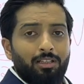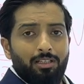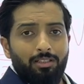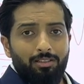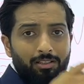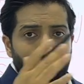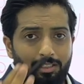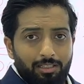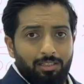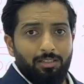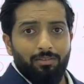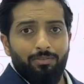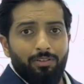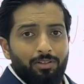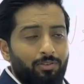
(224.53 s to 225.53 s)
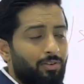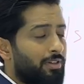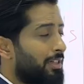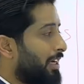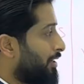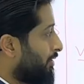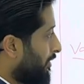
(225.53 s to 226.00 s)
This, it's a different
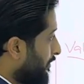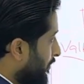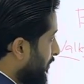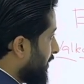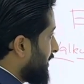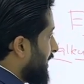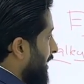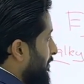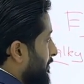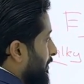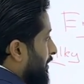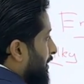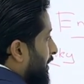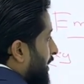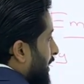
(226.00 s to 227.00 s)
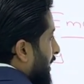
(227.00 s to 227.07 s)
trajectory. For example,